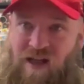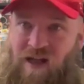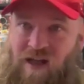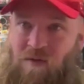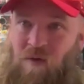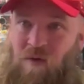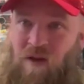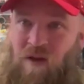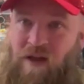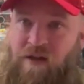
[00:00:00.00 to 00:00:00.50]

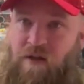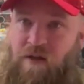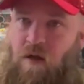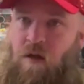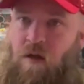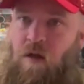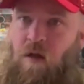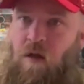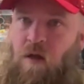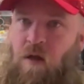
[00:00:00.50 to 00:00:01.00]
and we're like,
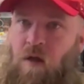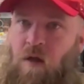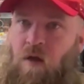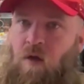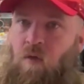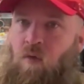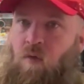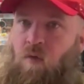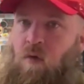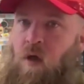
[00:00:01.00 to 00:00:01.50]

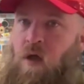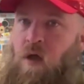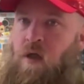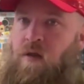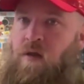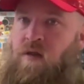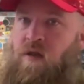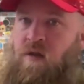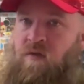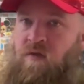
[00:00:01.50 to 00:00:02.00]
what
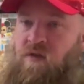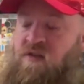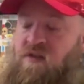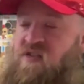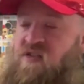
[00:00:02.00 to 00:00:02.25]
the, is